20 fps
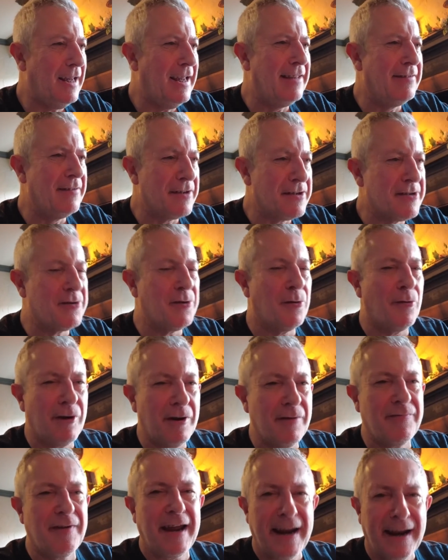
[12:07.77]
in the
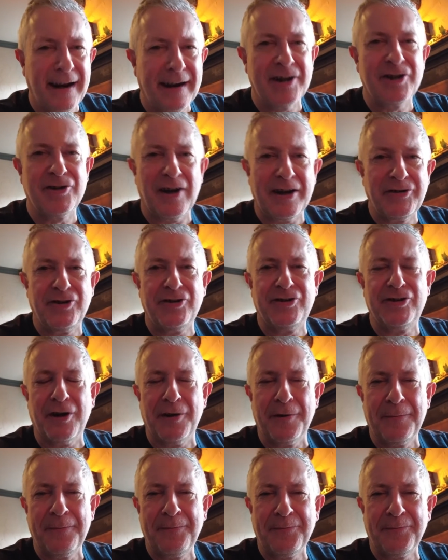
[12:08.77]
story of English literature.